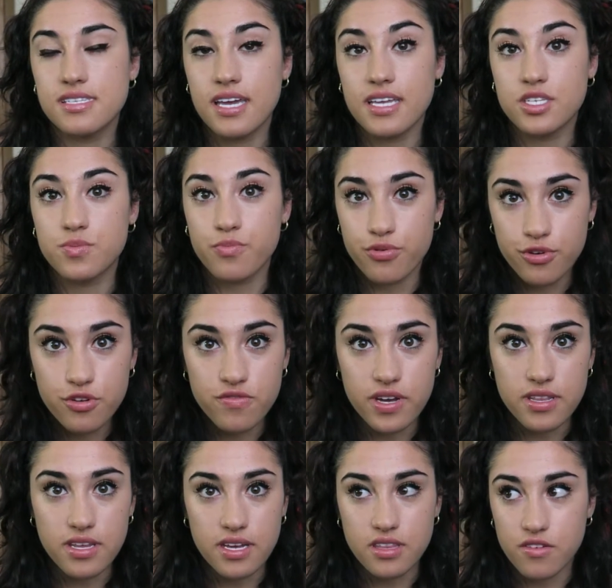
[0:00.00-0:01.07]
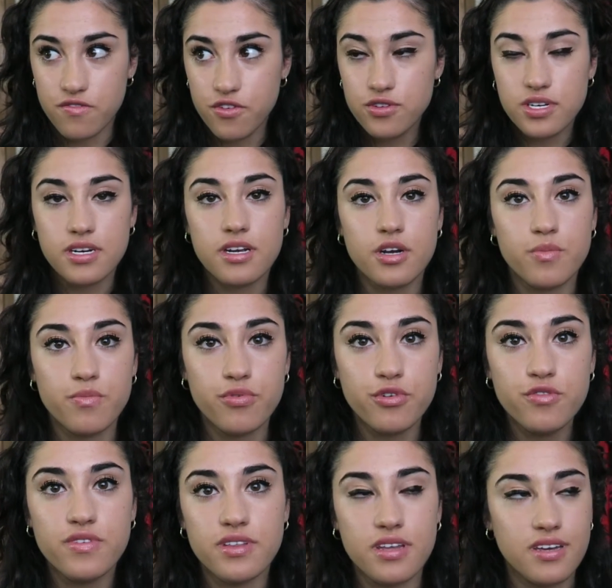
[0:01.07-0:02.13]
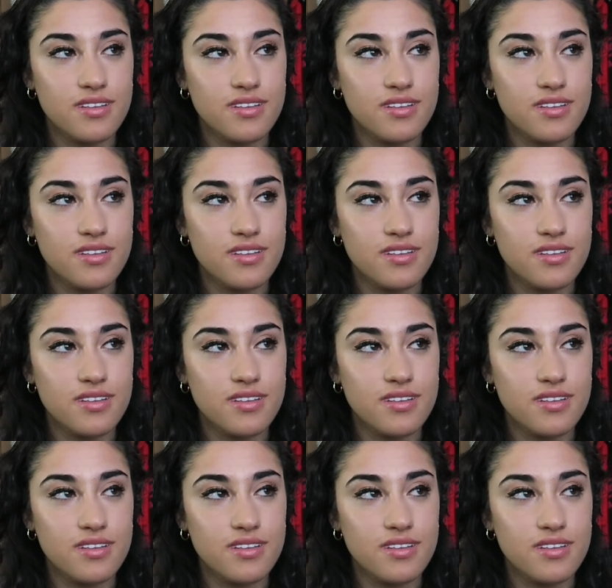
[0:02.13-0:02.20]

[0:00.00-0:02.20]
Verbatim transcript: it's proven like the foods in it are proven